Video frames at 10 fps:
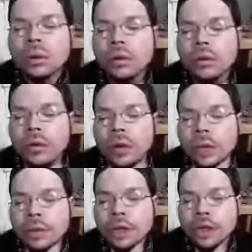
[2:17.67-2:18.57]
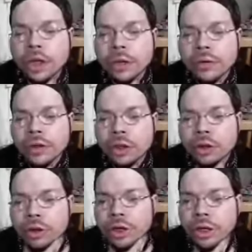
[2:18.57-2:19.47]
so I got my shaver
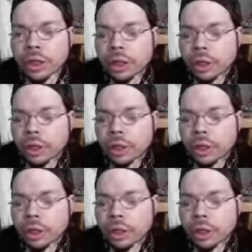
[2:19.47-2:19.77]
charging.